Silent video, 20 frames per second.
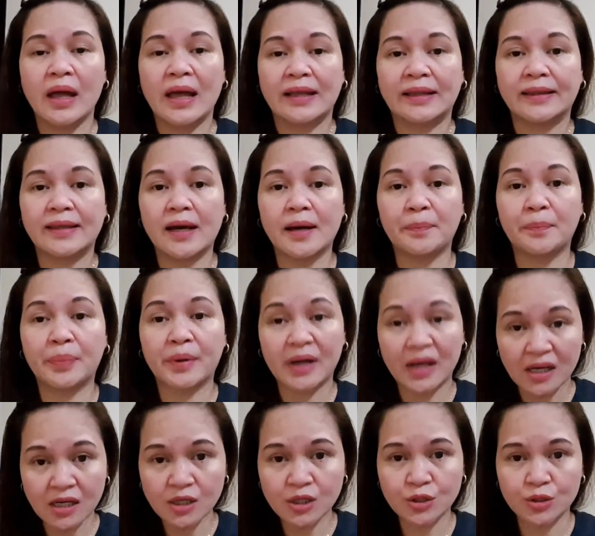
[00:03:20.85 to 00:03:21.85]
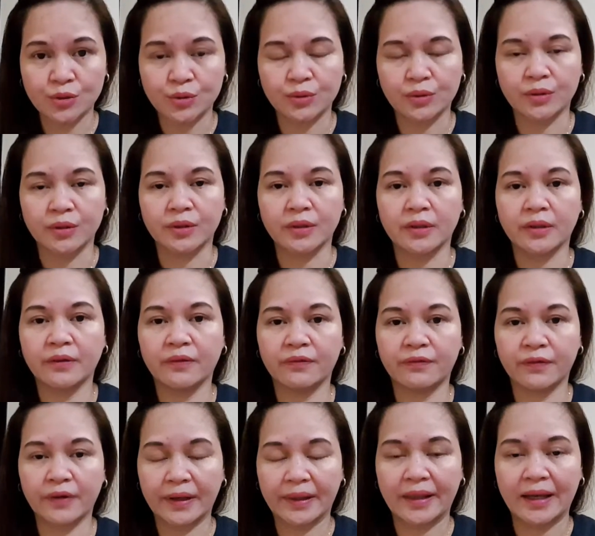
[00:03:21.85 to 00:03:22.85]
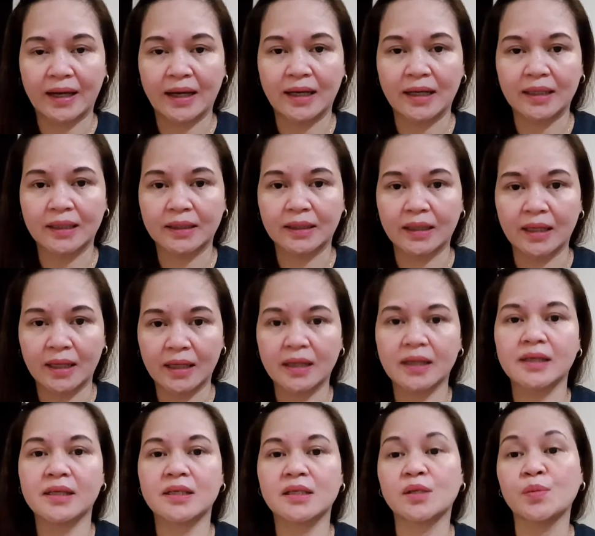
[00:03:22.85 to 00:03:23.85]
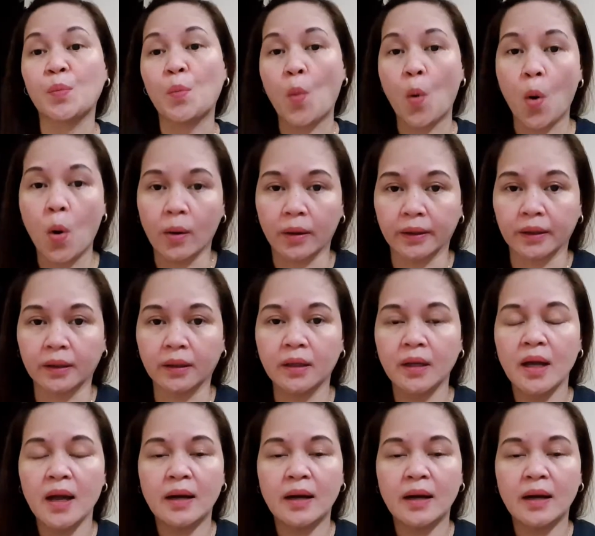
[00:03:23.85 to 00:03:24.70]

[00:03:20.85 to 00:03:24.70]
the pressure for that is more,